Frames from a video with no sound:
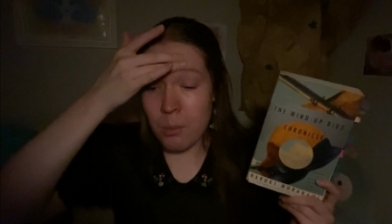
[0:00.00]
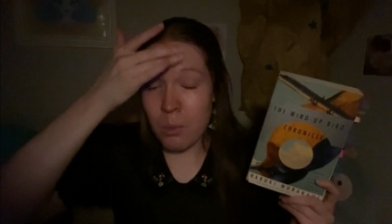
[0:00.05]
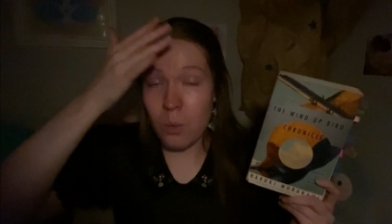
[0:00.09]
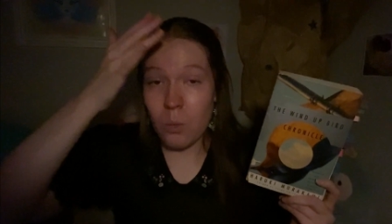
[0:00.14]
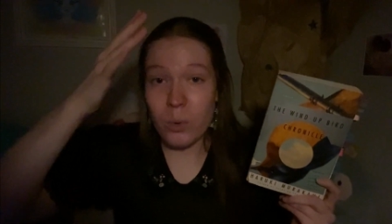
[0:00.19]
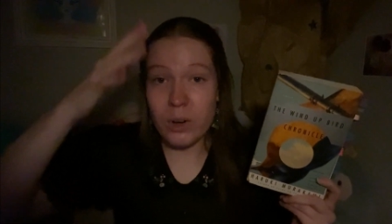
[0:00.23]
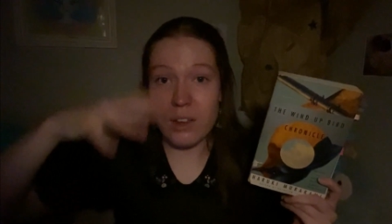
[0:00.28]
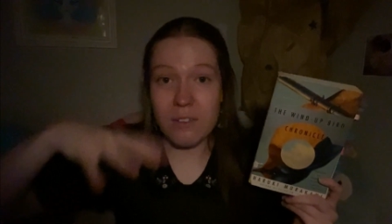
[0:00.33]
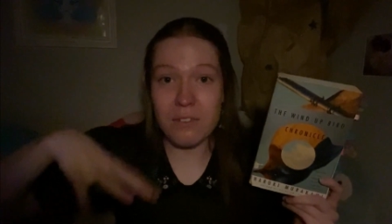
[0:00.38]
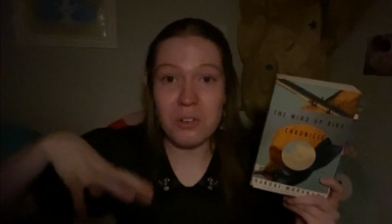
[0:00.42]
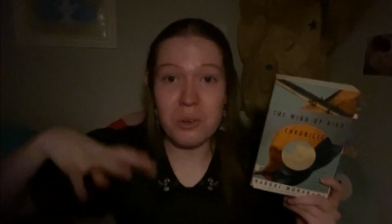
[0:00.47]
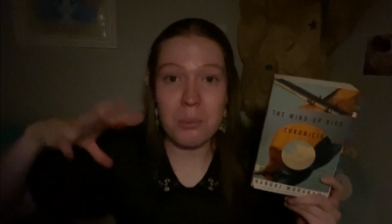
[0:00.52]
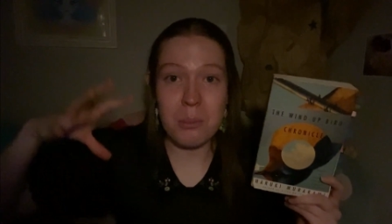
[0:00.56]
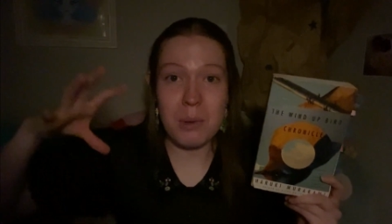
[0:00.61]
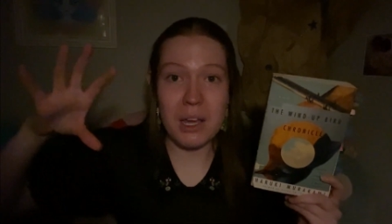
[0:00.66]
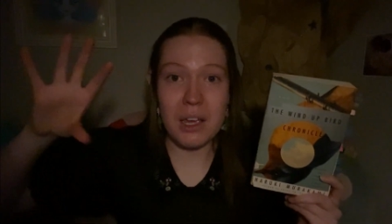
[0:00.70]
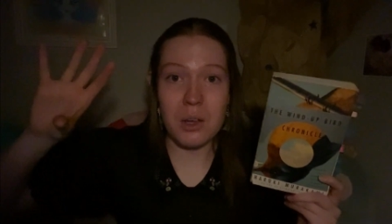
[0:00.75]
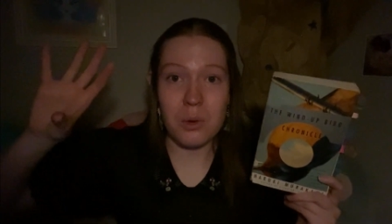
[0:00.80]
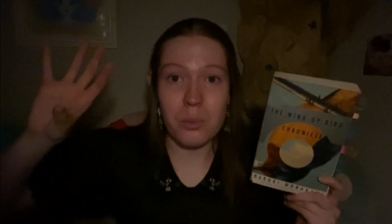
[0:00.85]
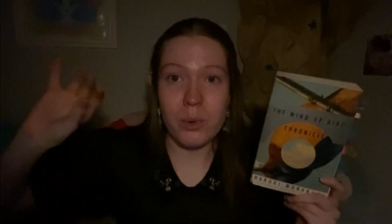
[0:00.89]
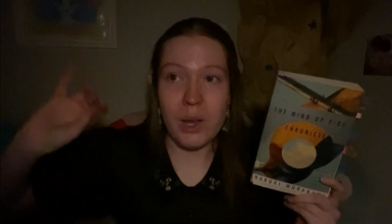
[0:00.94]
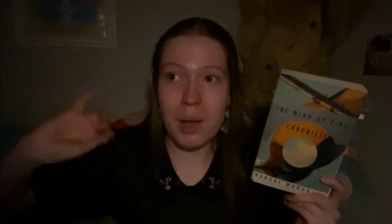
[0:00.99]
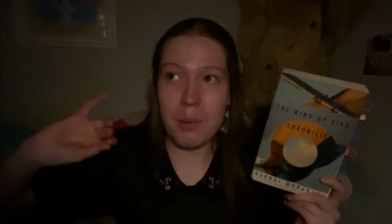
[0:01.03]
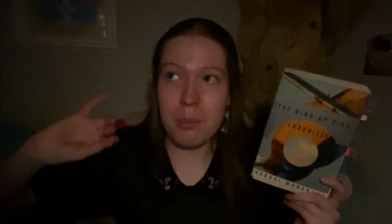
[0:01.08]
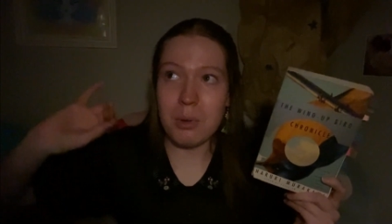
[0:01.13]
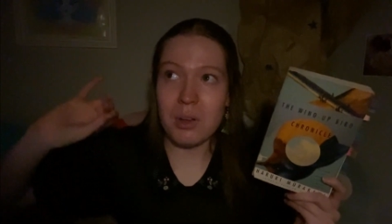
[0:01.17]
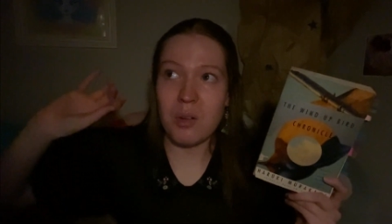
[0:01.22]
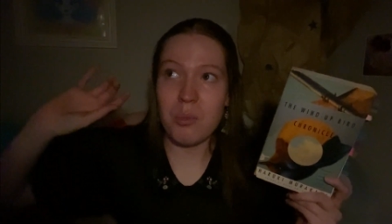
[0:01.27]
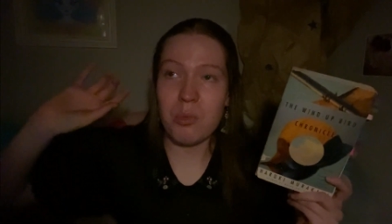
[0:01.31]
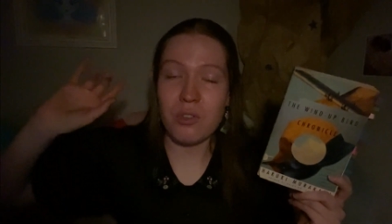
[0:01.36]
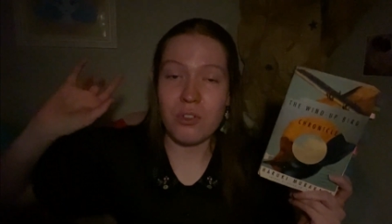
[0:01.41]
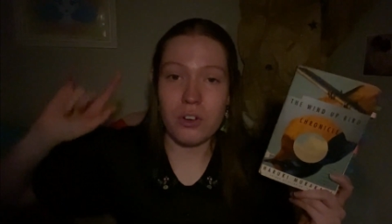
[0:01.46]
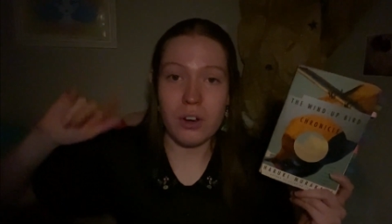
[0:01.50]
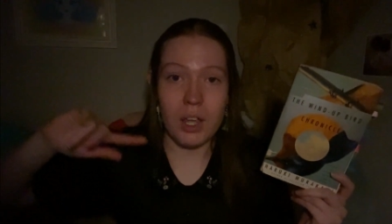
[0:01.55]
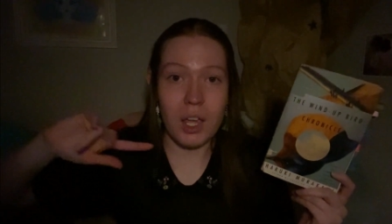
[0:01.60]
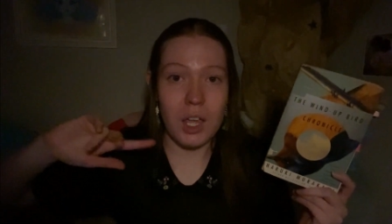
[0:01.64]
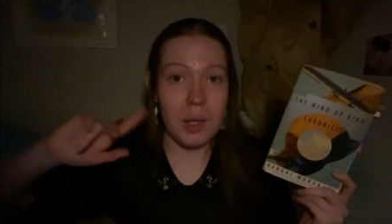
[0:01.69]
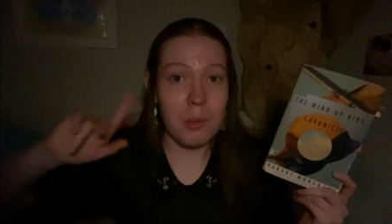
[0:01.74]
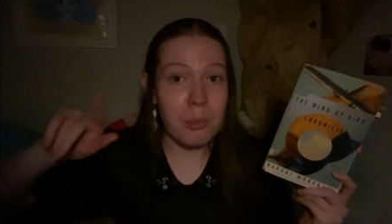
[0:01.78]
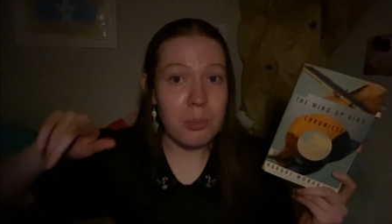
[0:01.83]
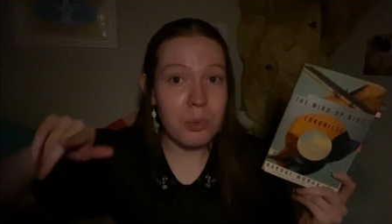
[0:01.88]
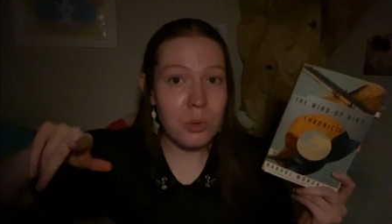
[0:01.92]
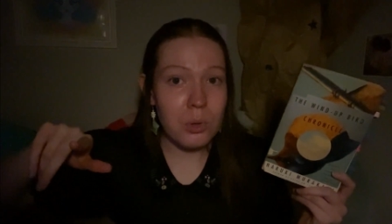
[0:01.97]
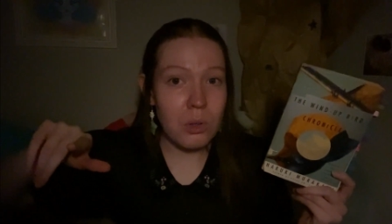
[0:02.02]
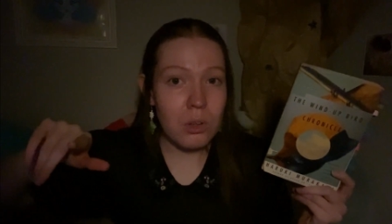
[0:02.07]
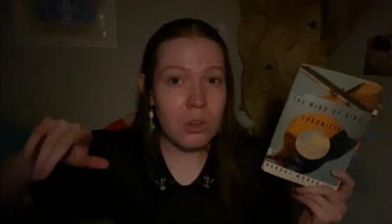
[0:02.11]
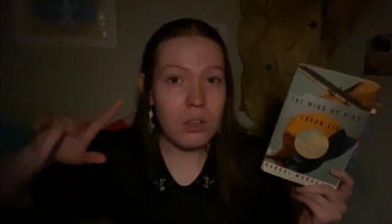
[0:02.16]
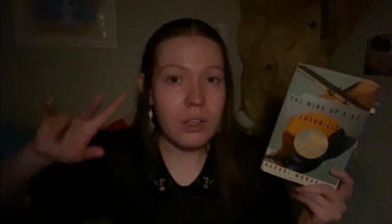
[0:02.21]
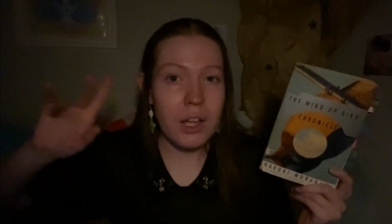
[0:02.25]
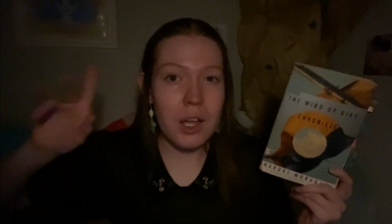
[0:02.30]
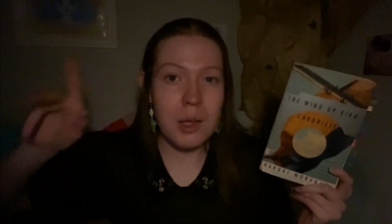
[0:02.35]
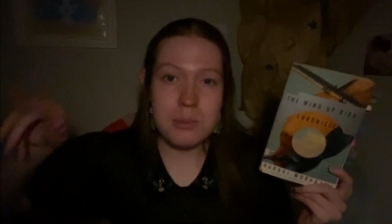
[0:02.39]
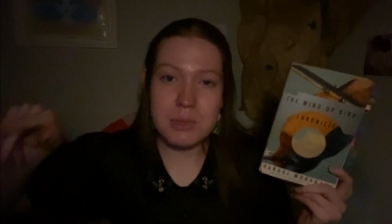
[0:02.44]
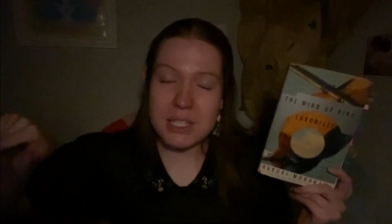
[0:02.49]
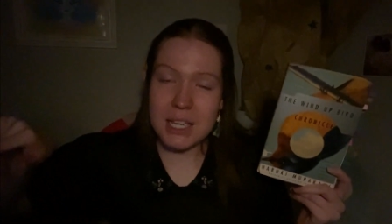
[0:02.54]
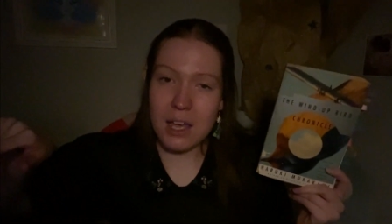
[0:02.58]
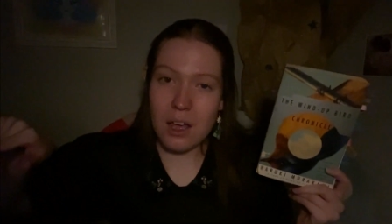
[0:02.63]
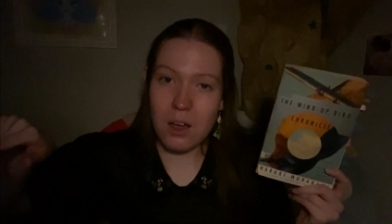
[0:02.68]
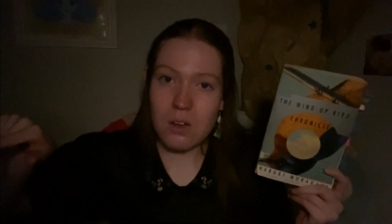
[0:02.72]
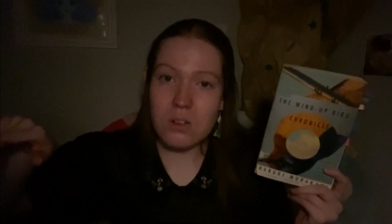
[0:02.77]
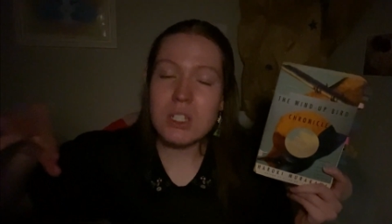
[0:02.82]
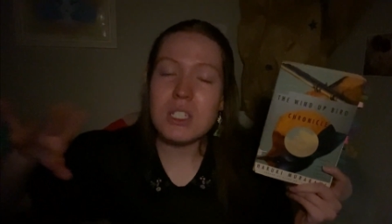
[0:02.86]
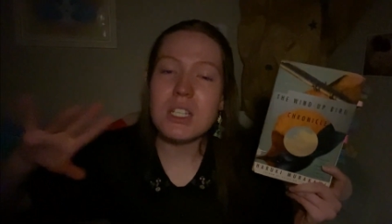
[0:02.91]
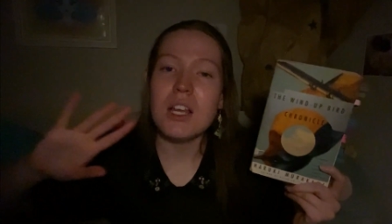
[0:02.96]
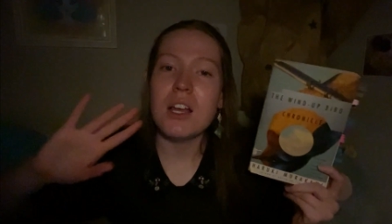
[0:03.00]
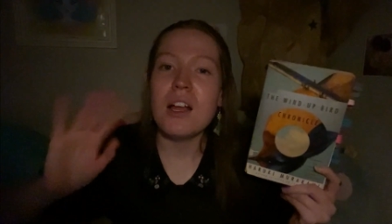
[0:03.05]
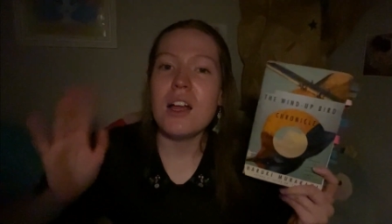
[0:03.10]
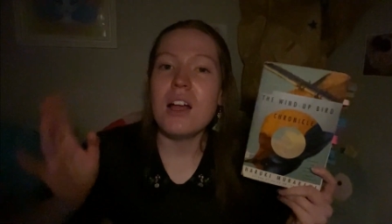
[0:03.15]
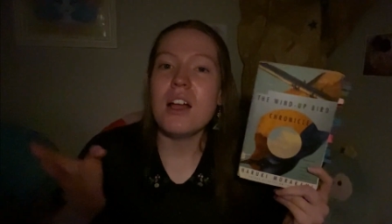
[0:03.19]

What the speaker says: whenever my wrap up for April comes out,